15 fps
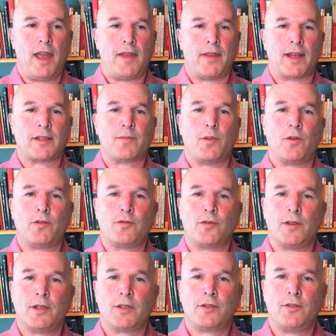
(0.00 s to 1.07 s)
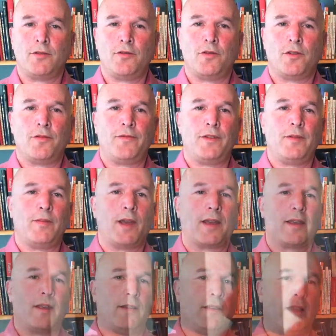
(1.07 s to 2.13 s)
and that's both traditional
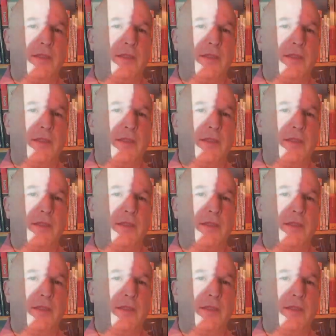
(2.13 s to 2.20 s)
neurofeedback and